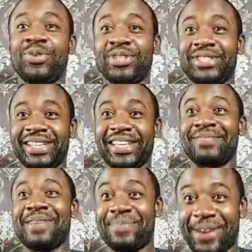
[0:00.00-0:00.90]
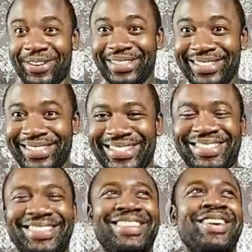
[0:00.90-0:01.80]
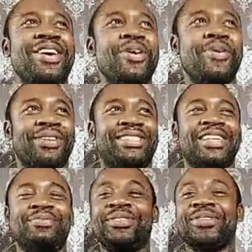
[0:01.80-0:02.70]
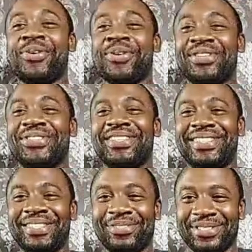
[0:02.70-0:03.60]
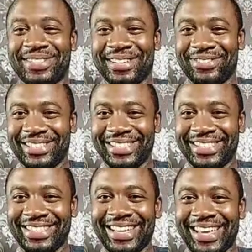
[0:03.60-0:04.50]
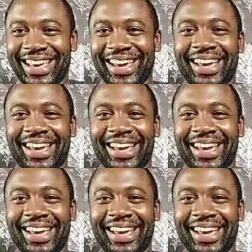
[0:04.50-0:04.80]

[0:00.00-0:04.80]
once again, my parents wanted to go into the civil service. Here.